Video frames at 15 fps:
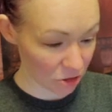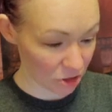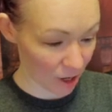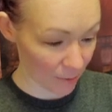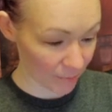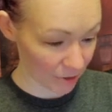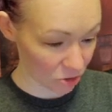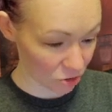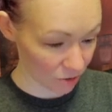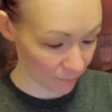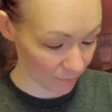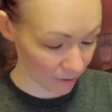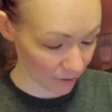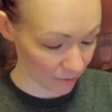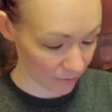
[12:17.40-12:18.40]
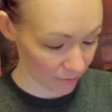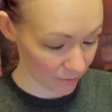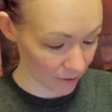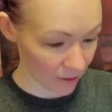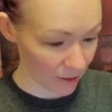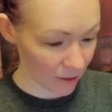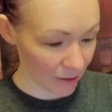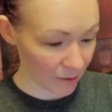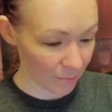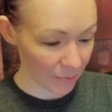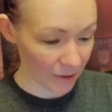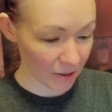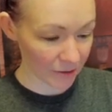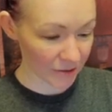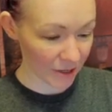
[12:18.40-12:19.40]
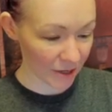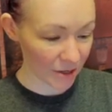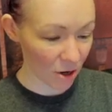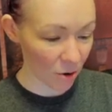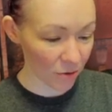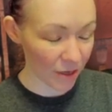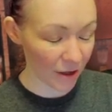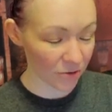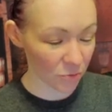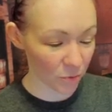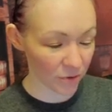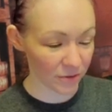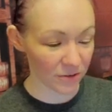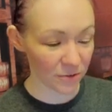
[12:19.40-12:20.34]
Shoppy Trippy, because I know that's where the